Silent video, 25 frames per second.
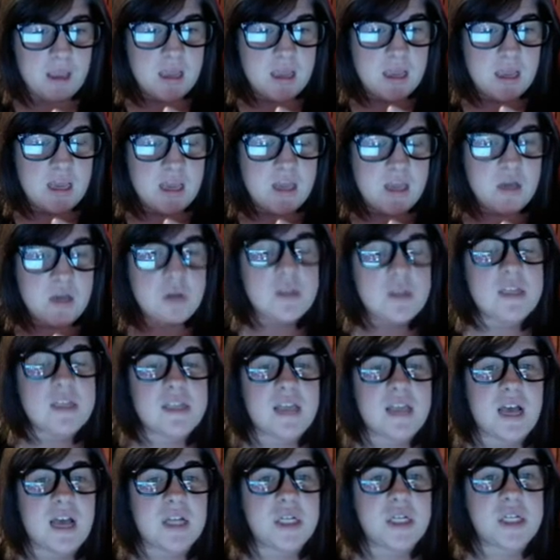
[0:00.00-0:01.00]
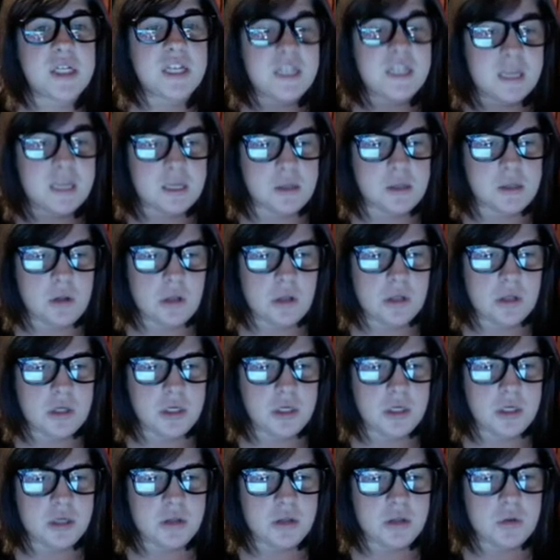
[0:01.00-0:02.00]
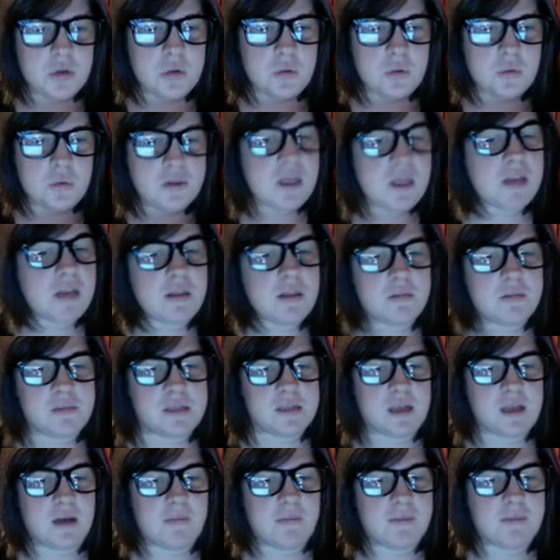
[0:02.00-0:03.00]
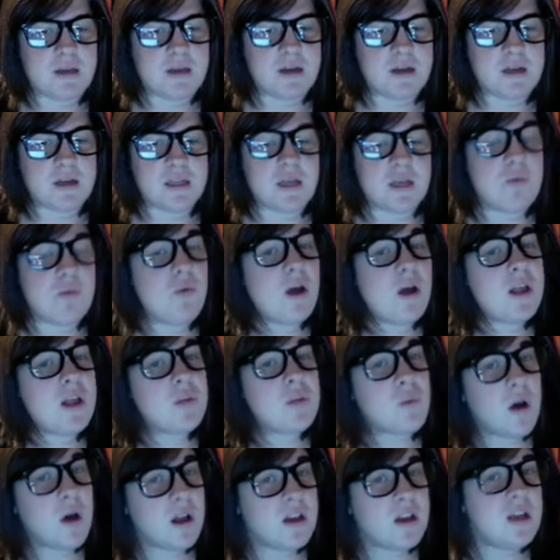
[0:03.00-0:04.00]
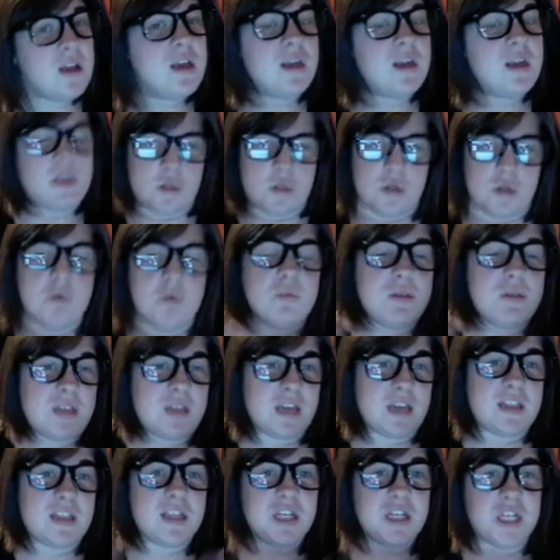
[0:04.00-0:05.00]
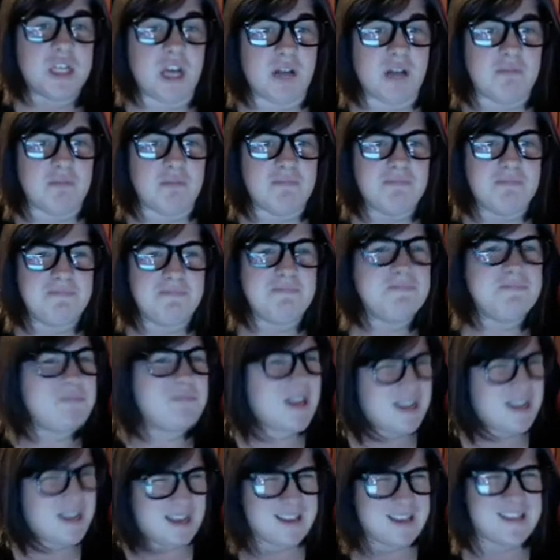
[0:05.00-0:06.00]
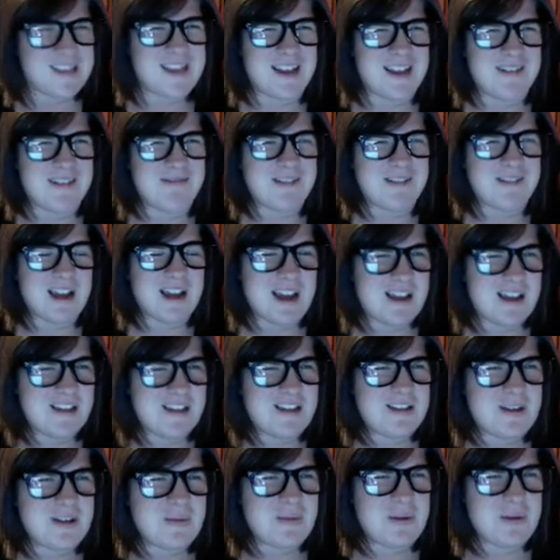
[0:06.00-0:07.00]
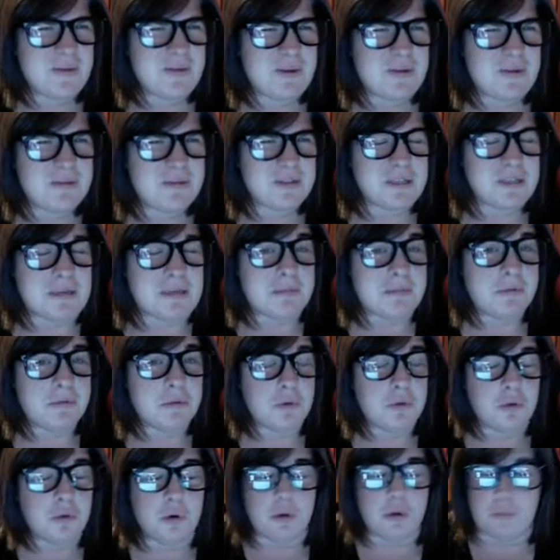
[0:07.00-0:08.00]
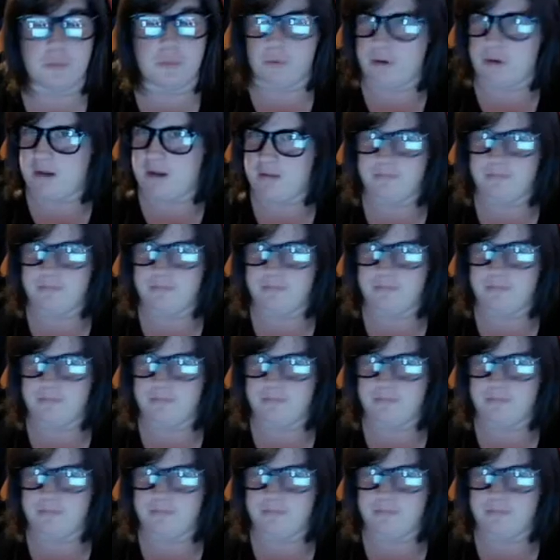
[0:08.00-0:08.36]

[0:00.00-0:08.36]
He uses actually technology to protect himself because he wears one to protect his shell. Like I said, IDW Publishing. Oh boy.